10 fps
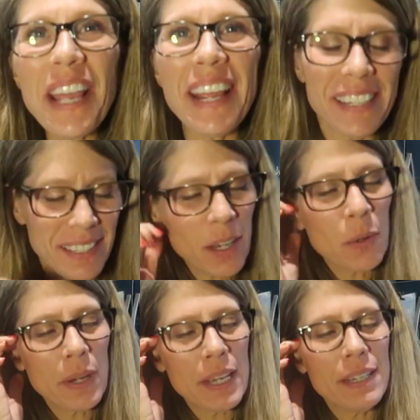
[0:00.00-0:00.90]
okay,
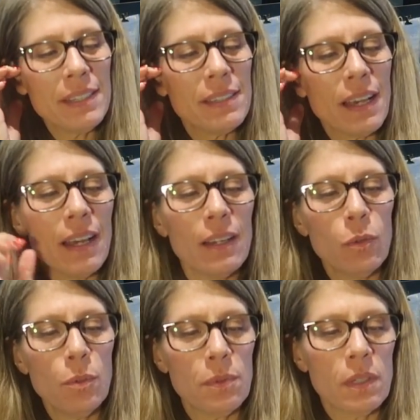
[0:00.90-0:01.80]
so it is, uh,
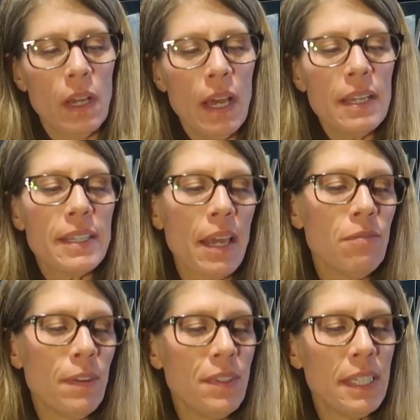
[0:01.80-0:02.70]
oops,
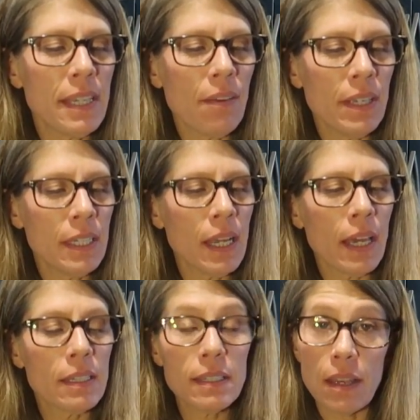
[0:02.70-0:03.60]
10.57,
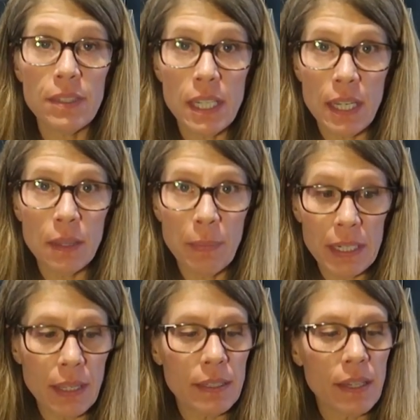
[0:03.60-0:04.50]
17th,
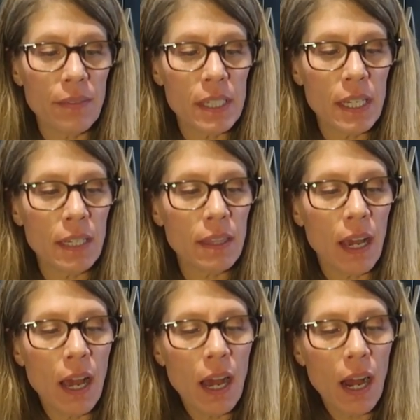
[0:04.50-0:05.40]
Monday the 17th.
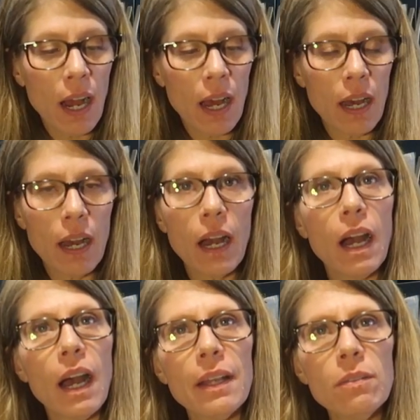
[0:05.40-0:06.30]
Uh,
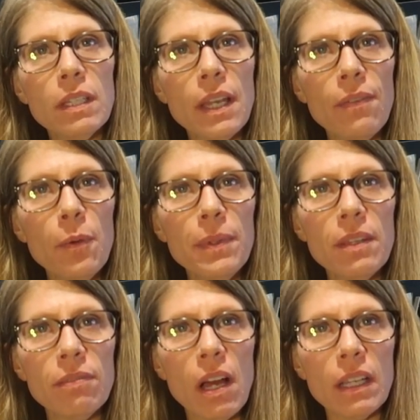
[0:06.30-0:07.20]
I don't think I've
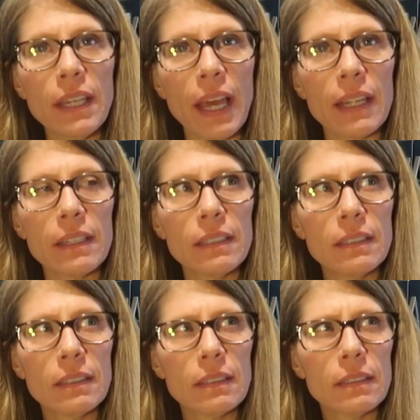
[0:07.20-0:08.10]
opened the vlog yet.
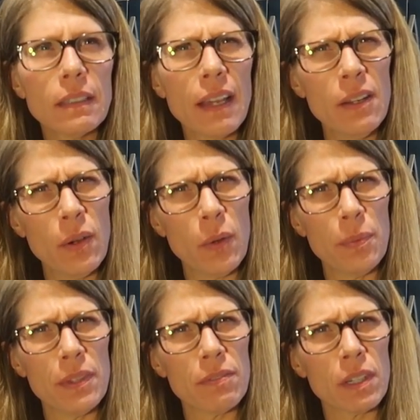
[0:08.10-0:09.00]
I know I
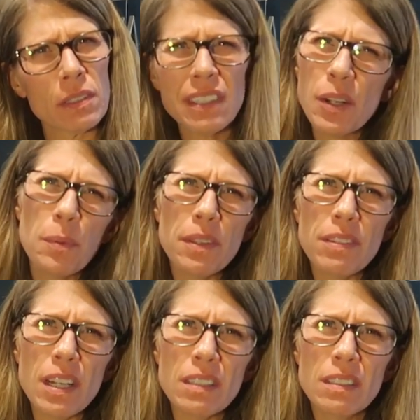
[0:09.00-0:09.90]
opened the vlog. Did I open the
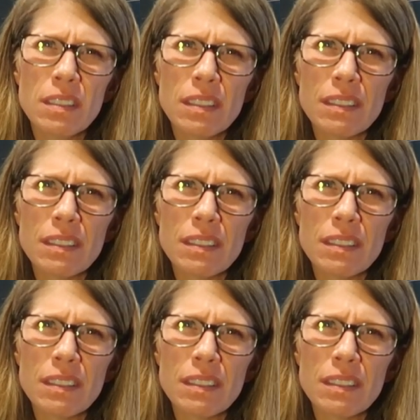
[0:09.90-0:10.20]
vlog?